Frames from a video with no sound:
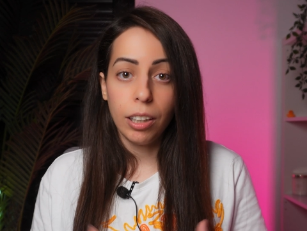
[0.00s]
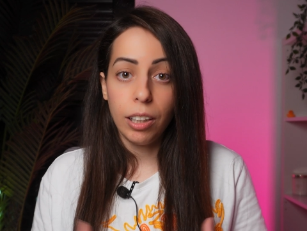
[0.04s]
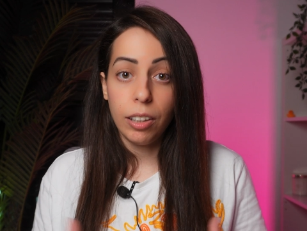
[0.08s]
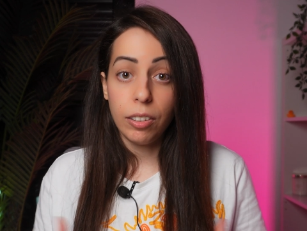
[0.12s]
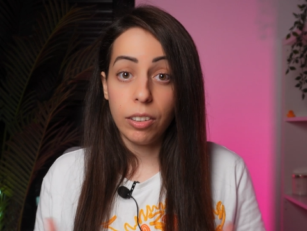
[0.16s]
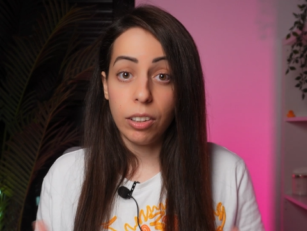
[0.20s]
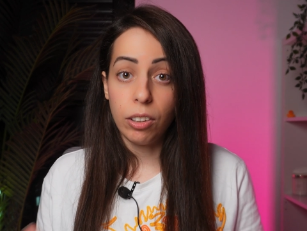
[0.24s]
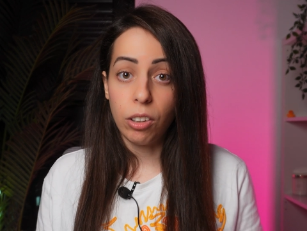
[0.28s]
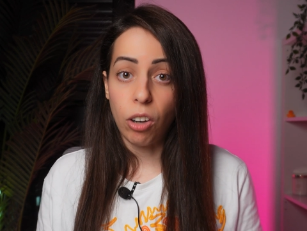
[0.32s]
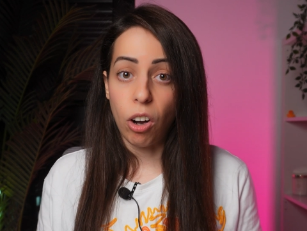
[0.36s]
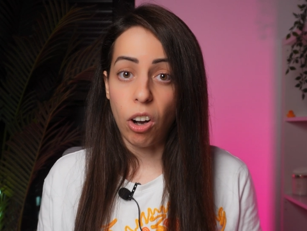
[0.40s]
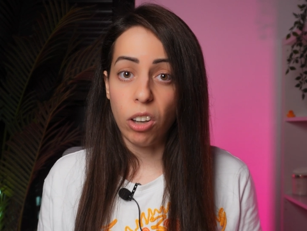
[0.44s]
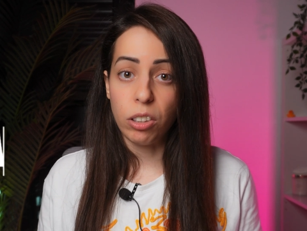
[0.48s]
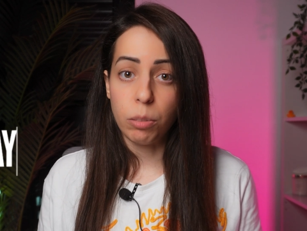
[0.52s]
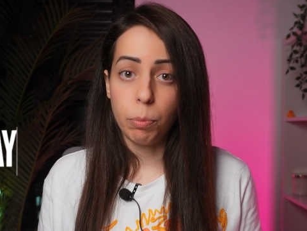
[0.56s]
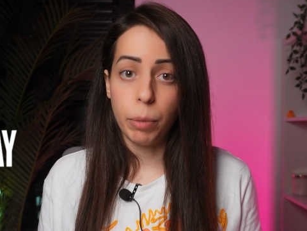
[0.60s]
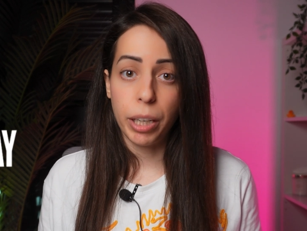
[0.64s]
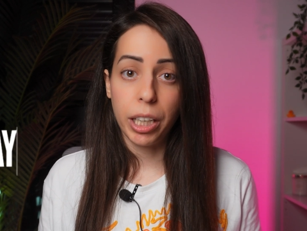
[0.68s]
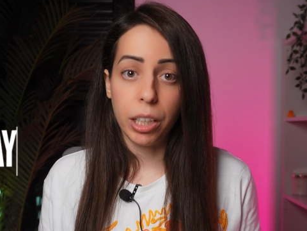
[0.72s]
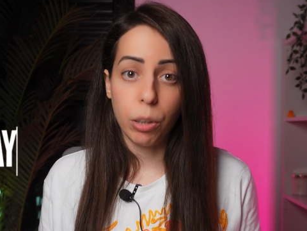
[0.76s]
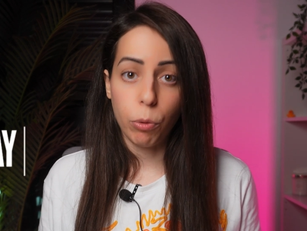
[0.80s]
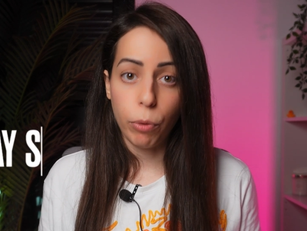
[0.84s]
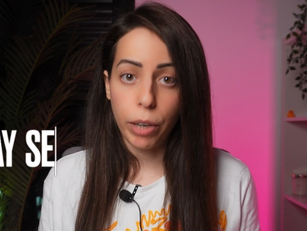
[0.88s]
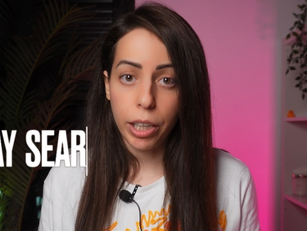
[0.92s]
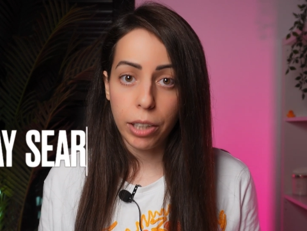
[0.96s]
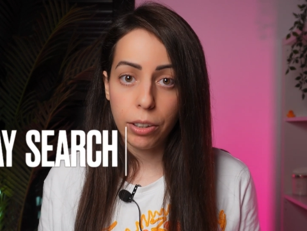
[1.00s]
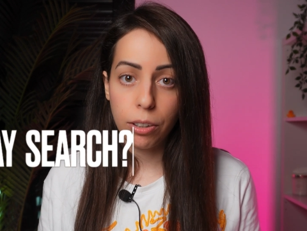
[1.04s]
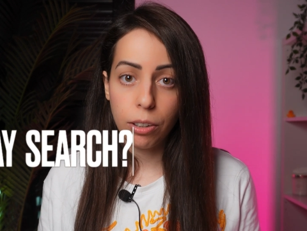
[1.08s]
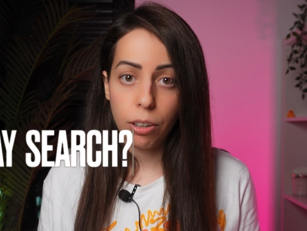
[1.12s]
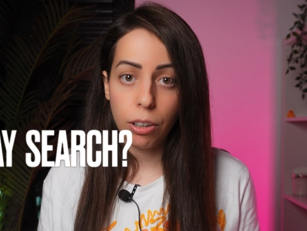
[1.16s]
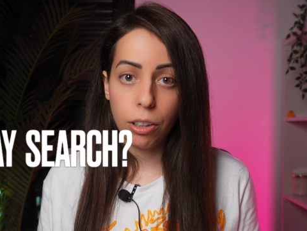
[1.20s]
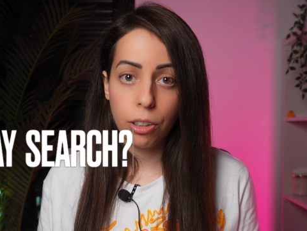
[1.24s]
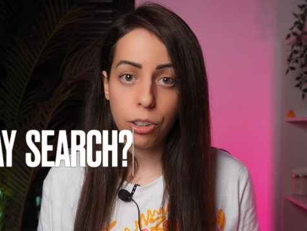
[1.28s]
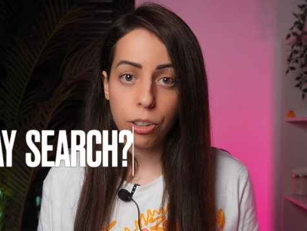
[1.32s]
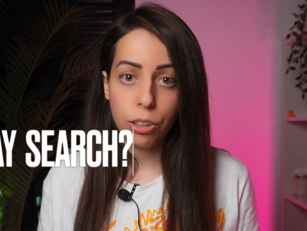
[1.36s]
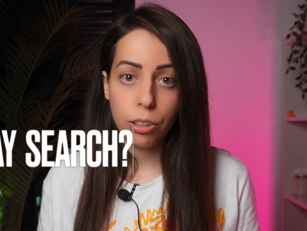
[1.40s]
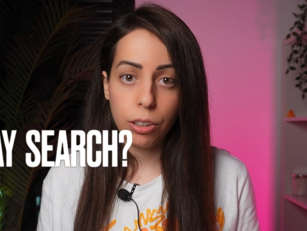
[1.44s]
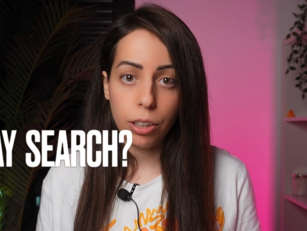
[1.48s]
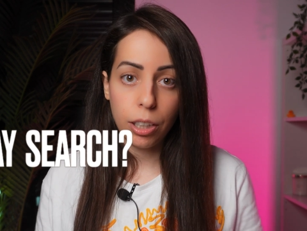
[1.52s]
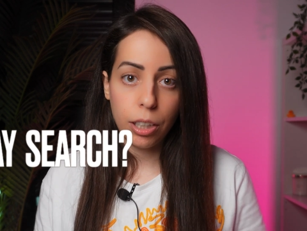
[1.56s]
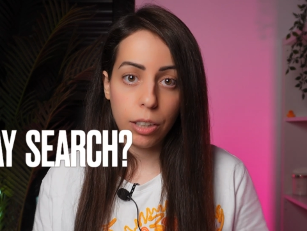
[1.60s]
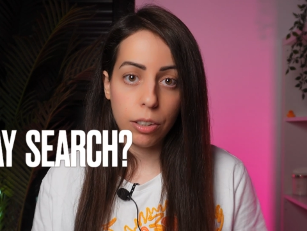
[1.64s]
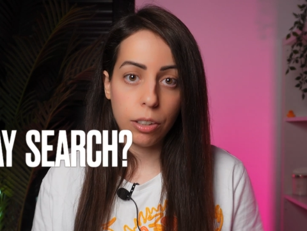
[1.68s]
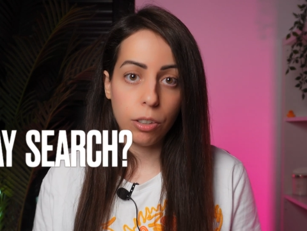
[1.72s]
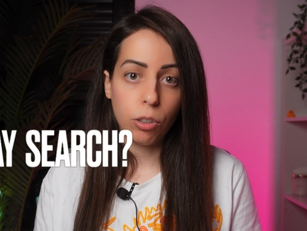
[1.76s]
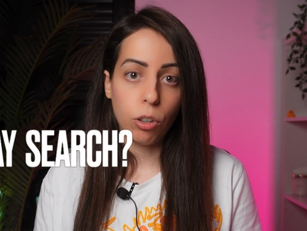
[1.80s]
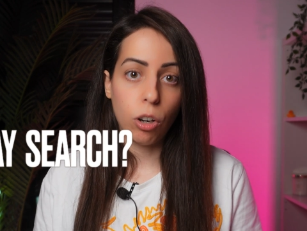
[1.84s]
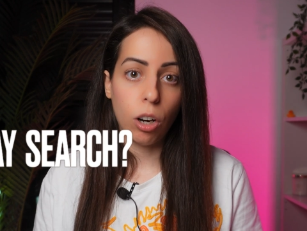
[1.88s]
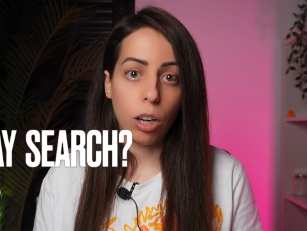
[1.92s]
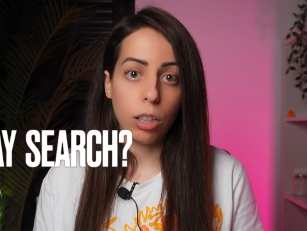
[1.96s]
Is it caused by an array search? Is
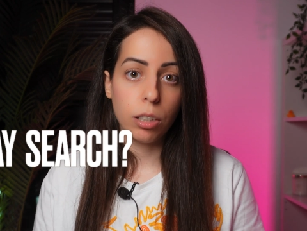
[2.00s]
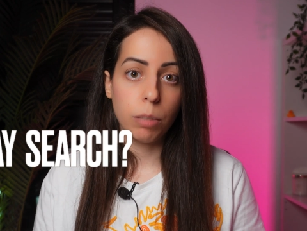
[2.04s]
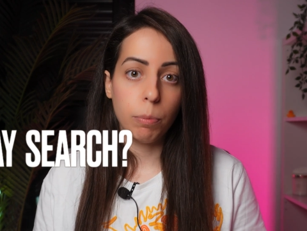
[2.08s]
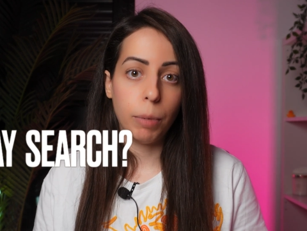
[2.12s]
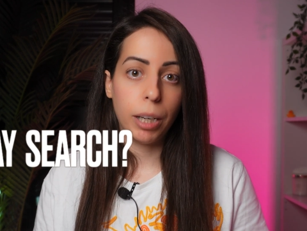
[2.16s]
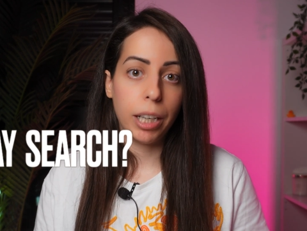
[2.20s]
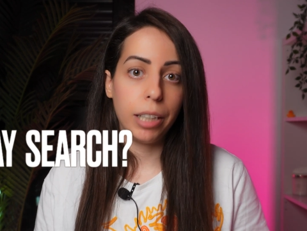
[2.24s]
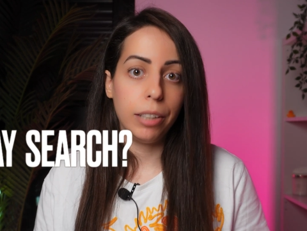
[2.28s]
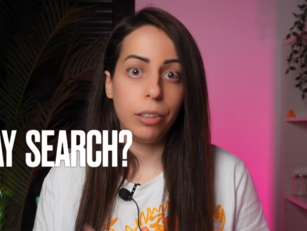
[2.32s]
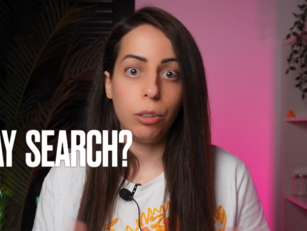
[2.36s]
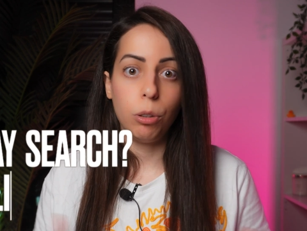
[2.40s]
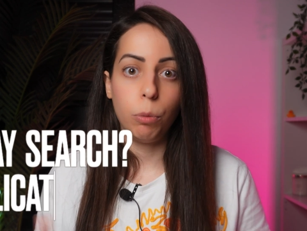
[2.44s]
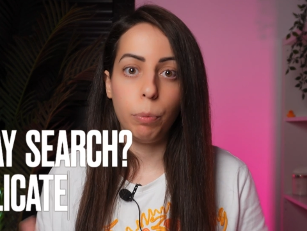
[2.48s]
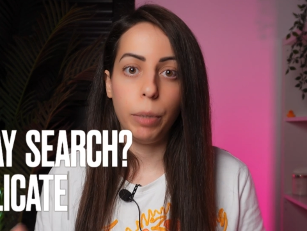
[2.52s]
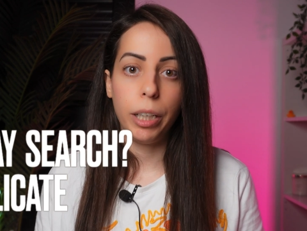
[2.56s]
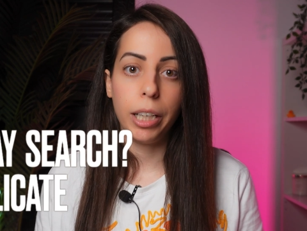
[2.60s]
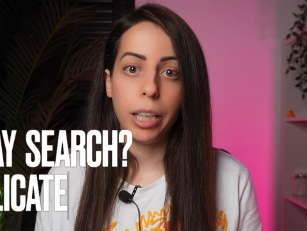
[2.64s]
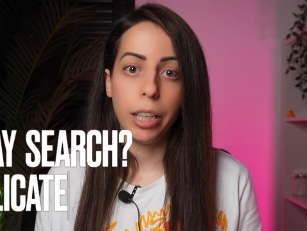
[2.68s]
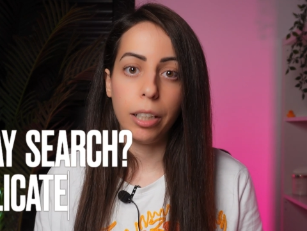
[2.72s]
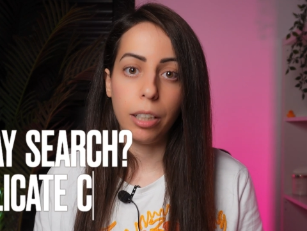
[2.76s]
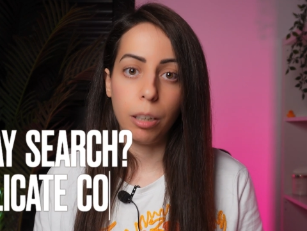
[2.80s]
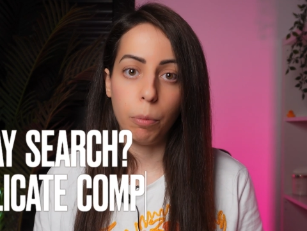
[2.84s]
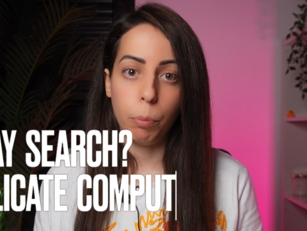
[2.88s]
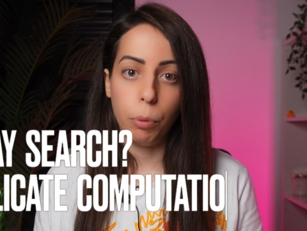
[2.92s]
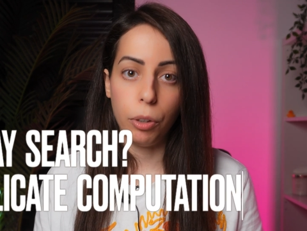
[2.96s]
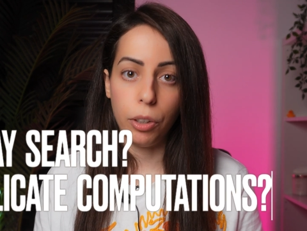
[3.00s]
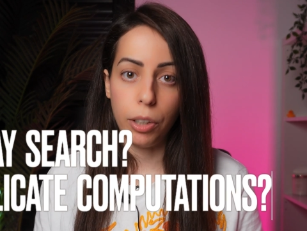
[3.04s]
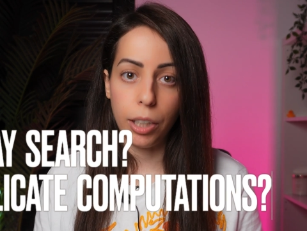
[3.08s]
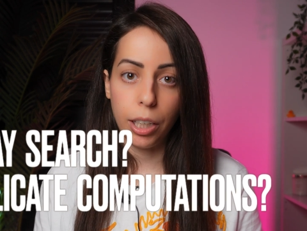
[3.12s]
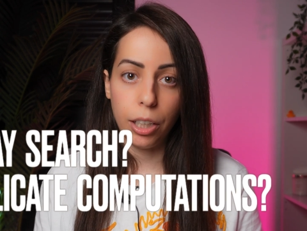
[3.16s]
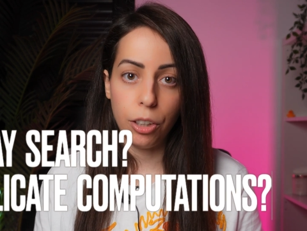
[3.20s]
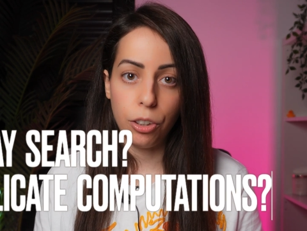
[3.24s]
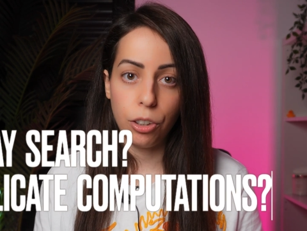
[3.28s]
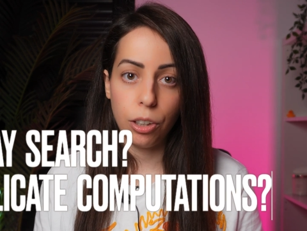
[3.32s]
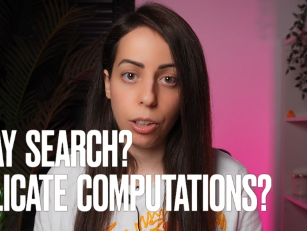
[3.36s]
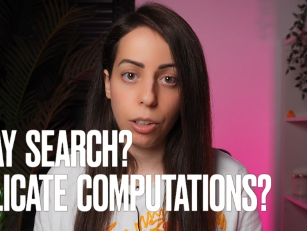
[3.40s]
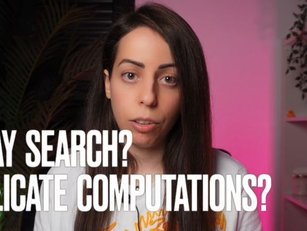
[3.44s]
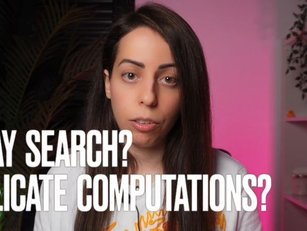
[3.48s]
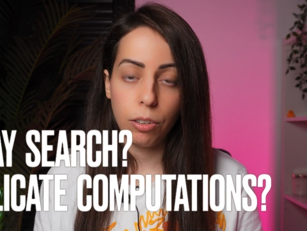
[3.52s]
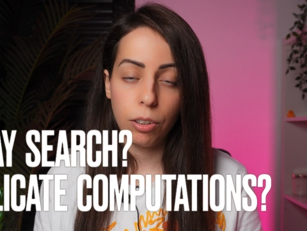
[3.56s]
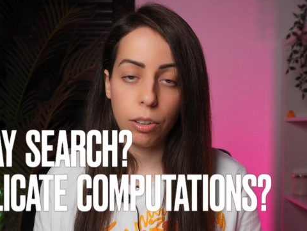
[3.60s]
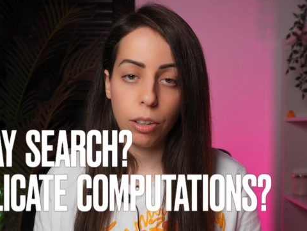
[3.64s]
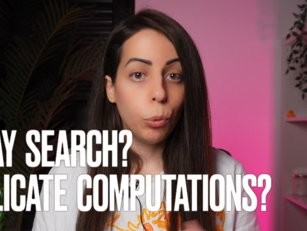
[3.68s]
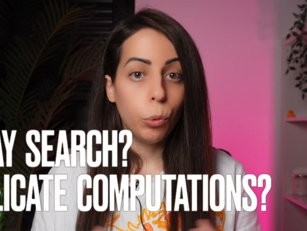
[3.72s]
it caused by duplicate computations?